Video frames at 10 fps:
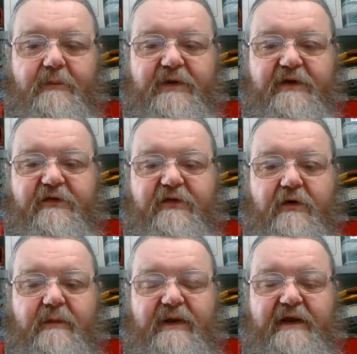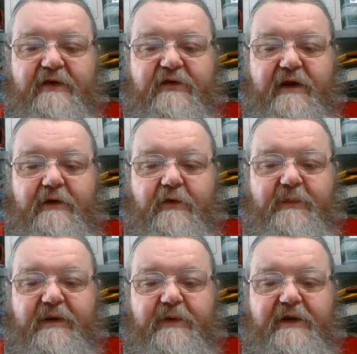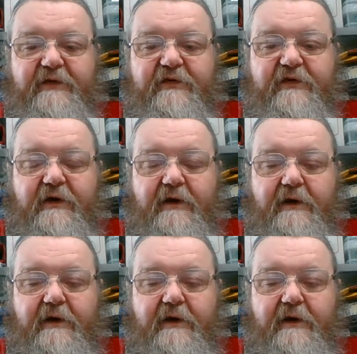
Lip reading: but this time it's a Gripping Beast